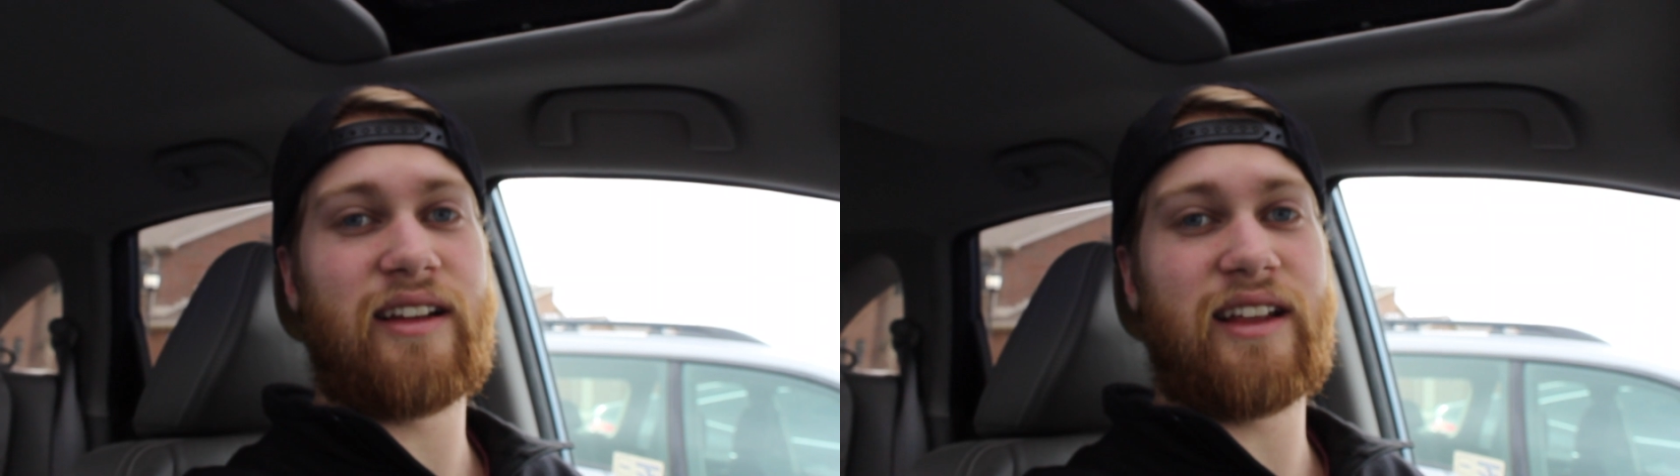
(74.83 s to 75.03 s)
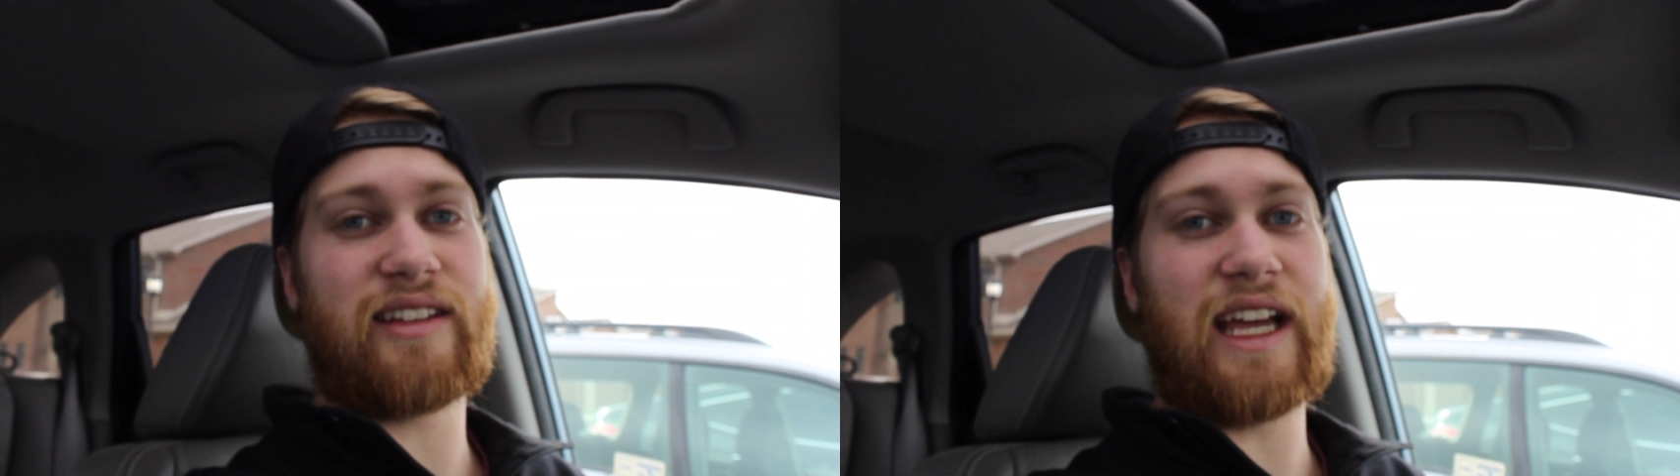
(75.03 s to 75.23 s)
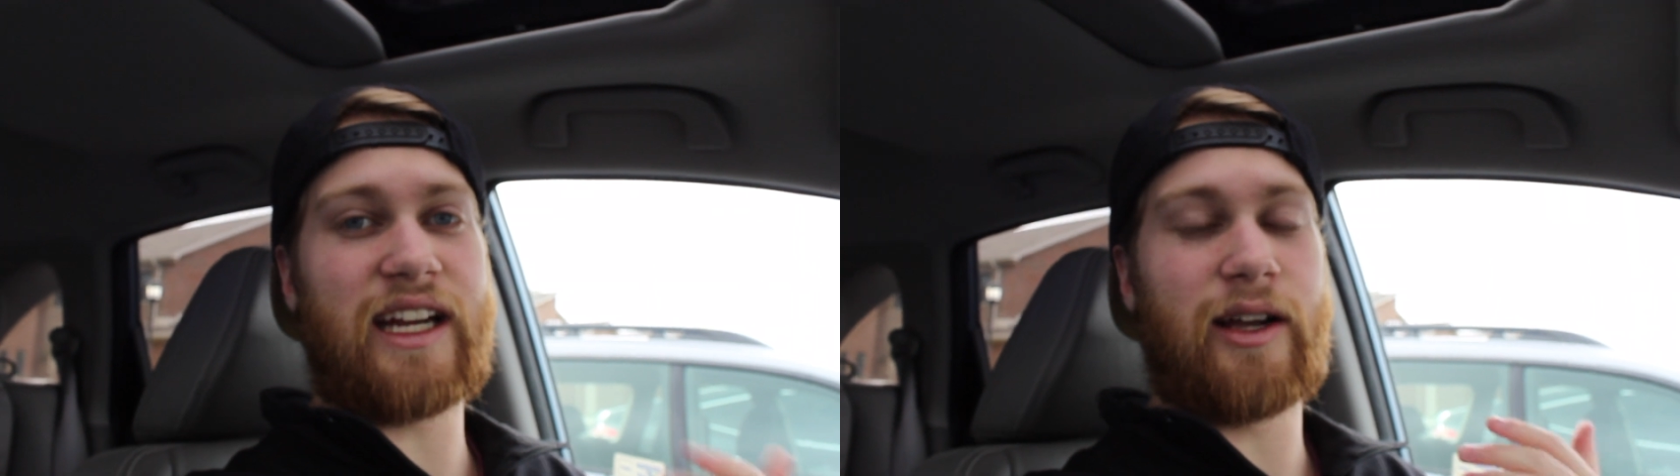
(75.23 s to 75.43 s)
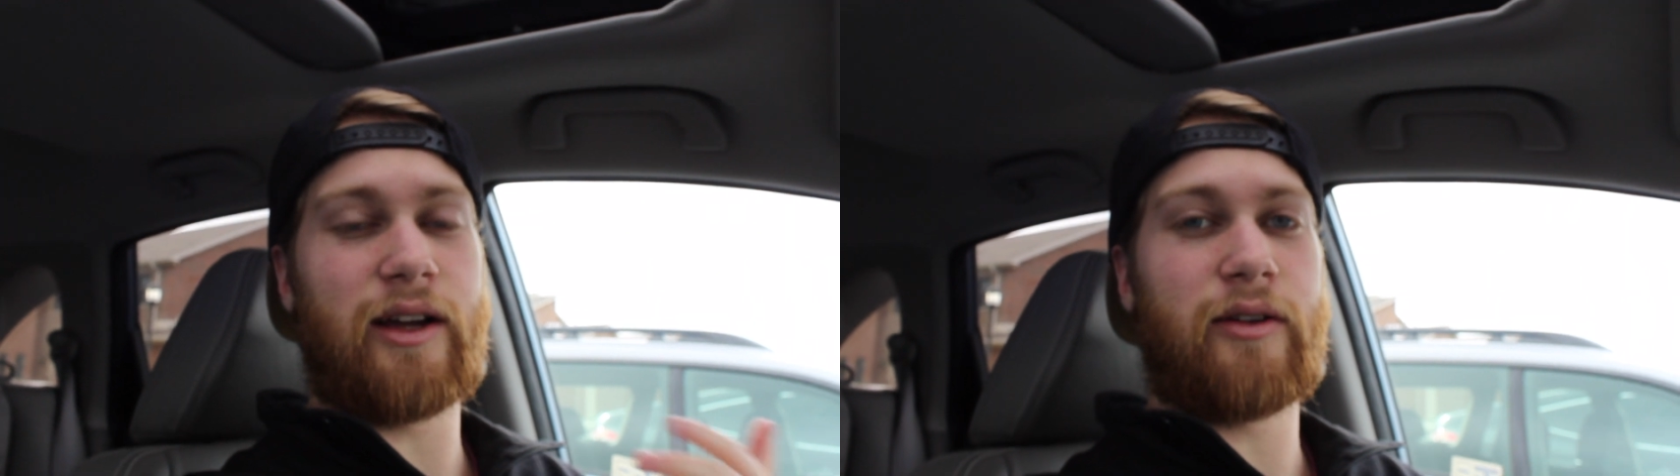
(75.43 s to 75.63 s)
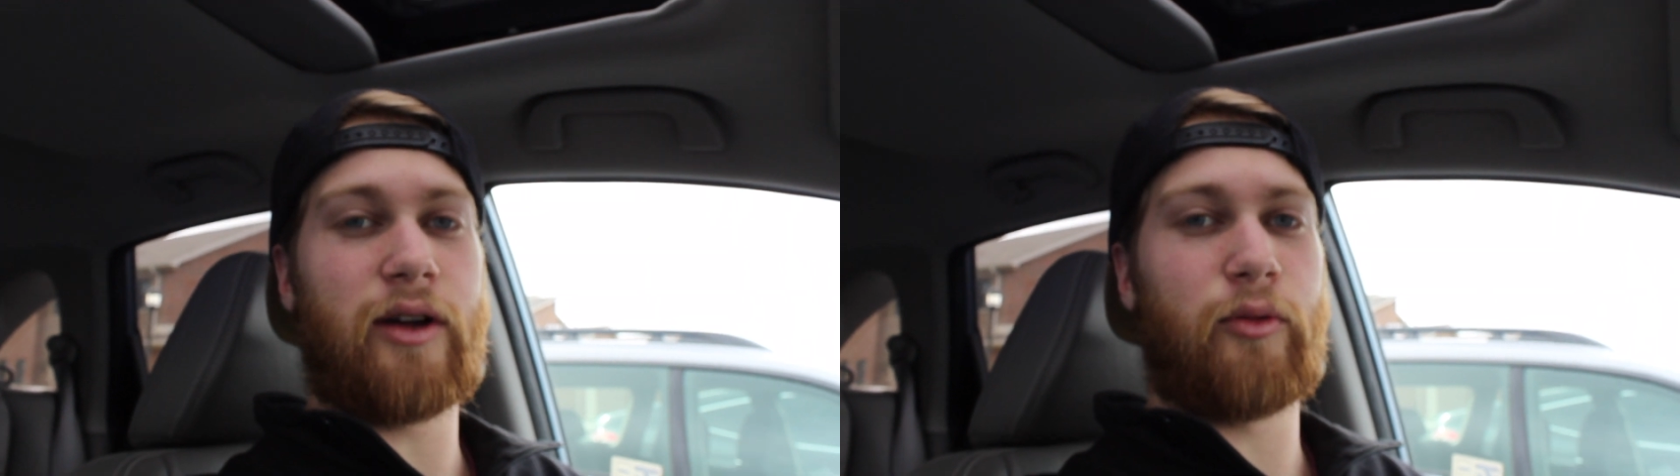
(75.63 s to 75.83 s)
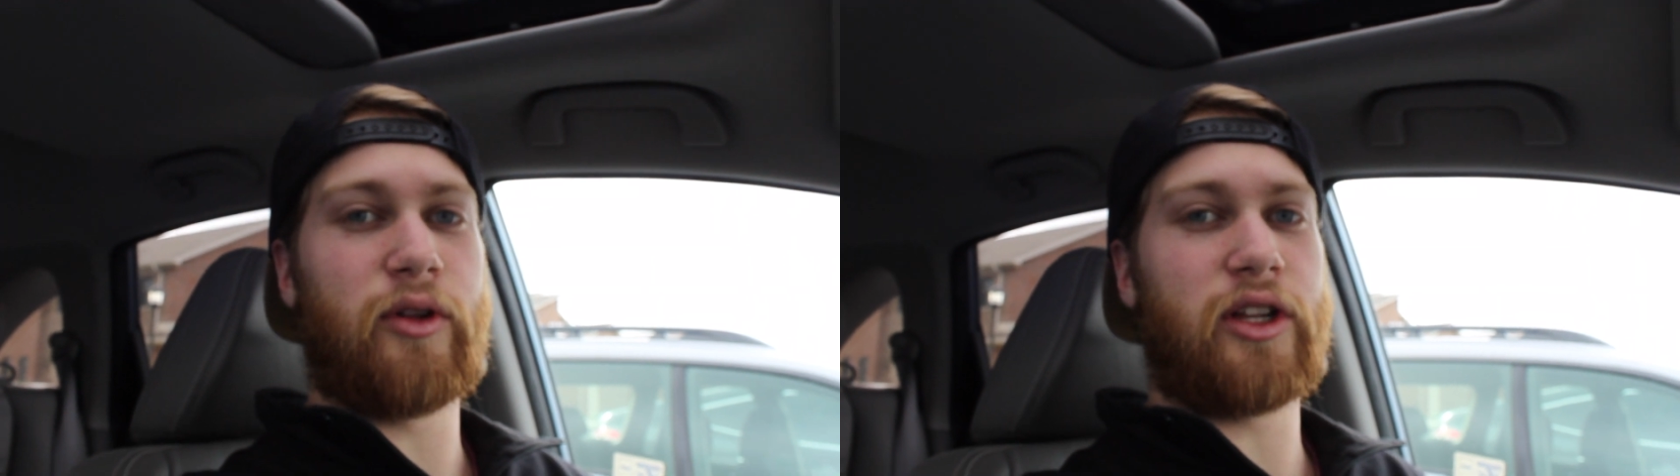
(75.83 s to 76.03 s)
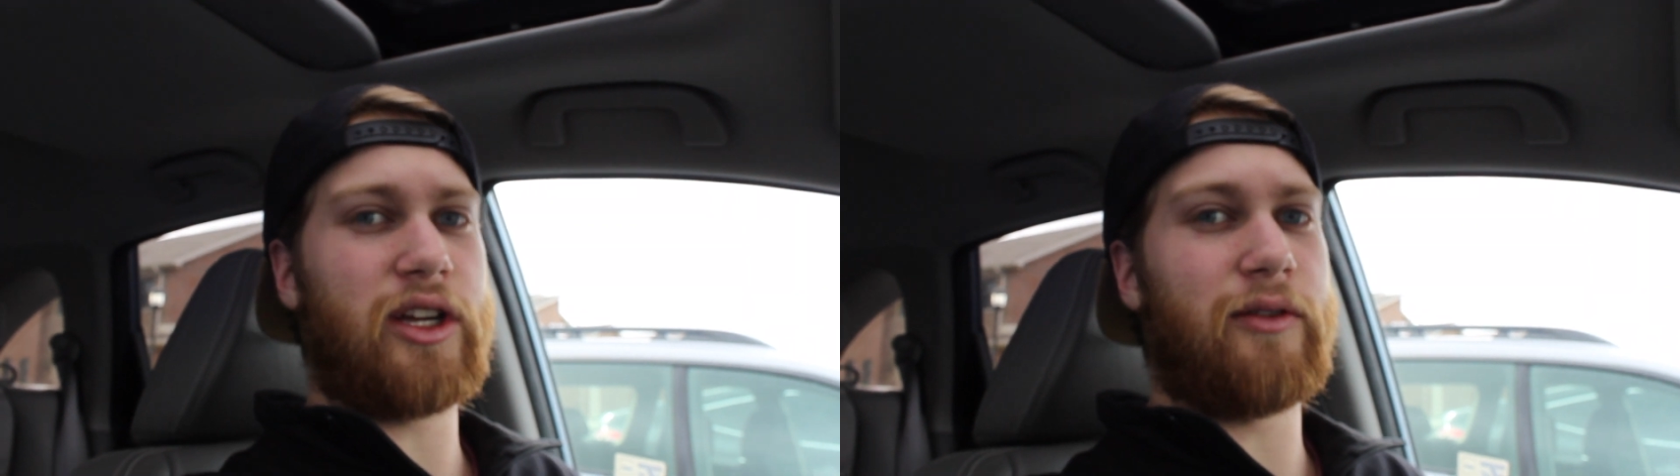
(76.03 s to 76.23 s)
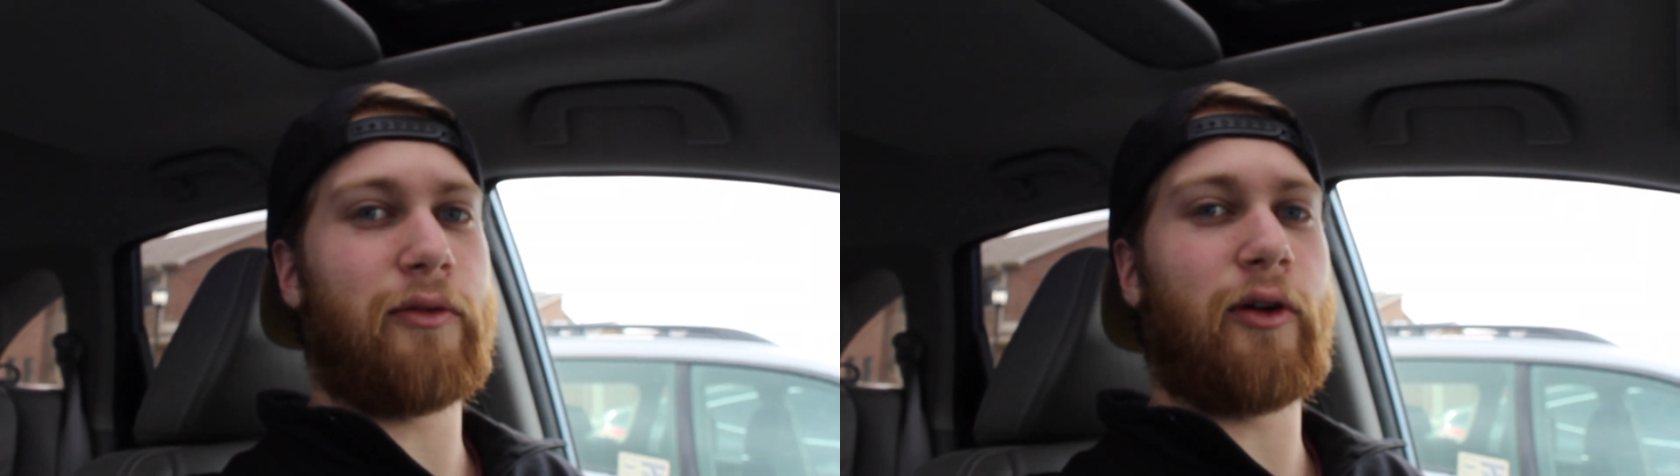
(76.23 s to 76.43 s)
is getting a really
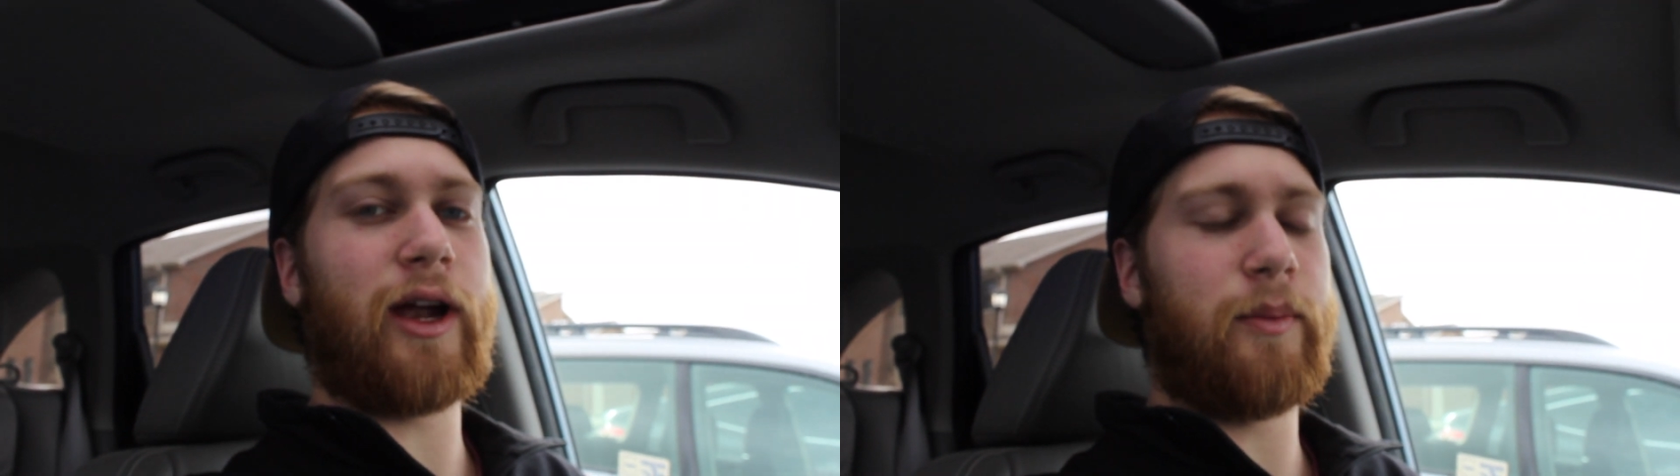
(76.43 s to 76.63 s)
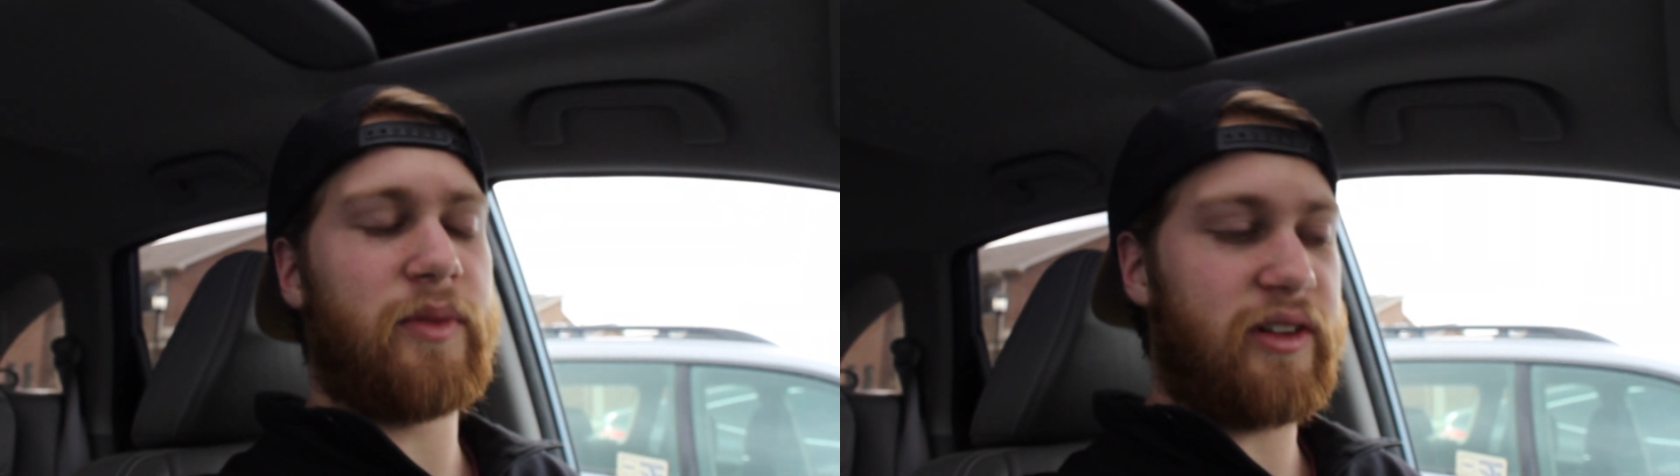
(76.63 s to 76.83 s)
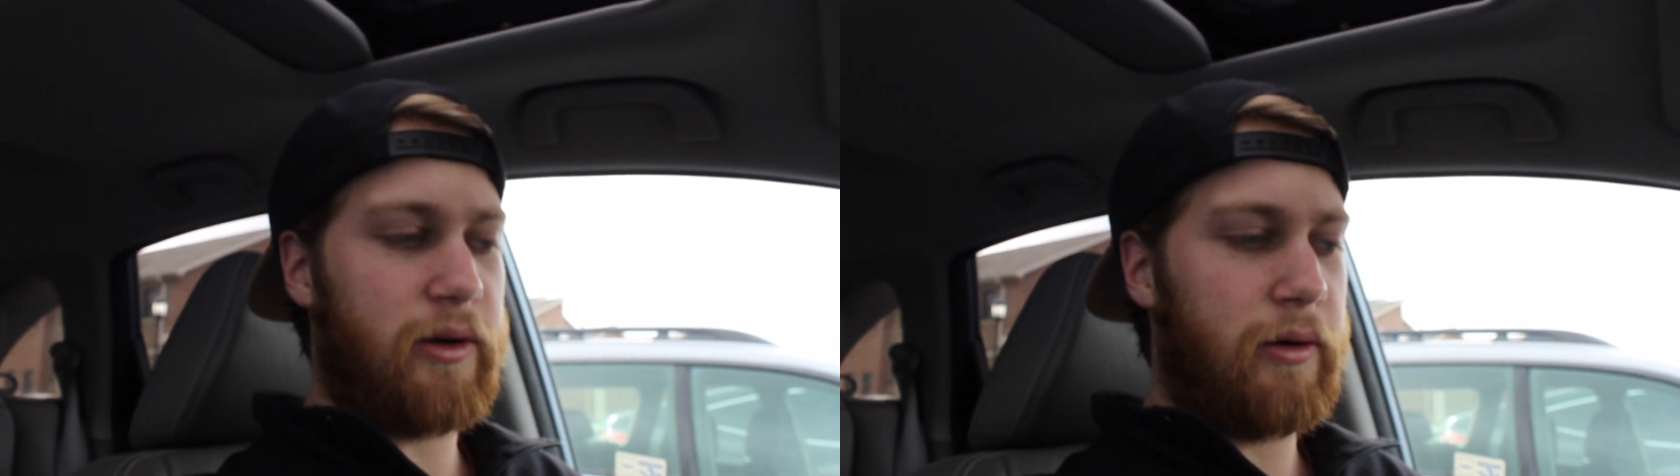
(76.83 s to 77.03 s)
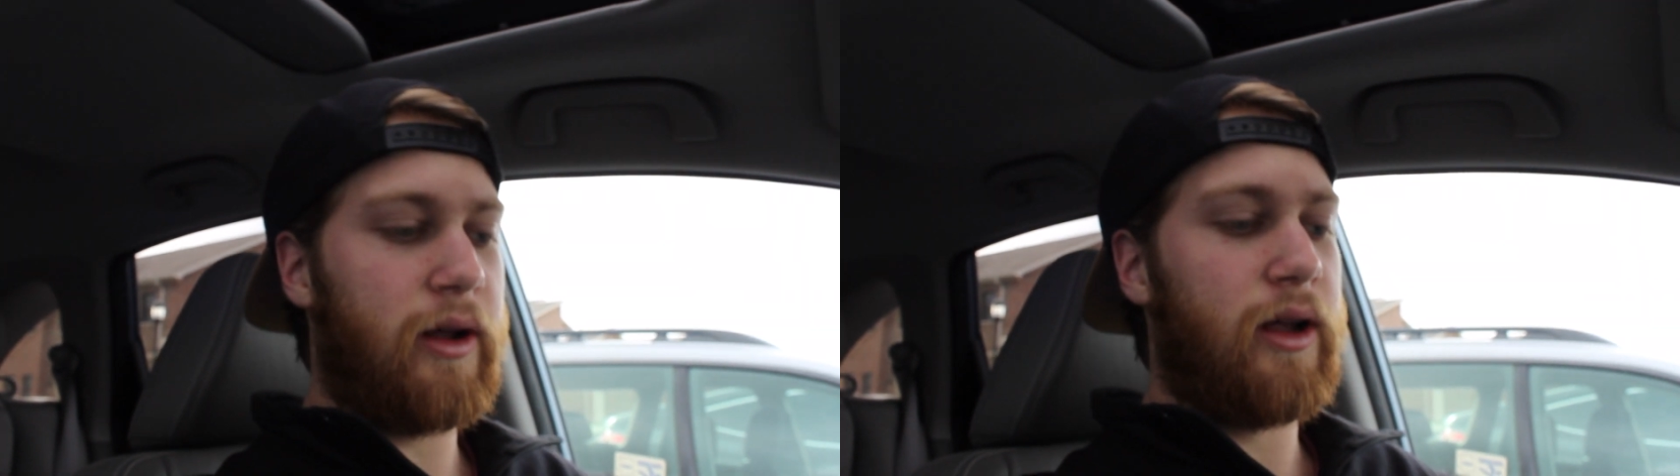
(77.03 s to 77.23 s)
good frame, so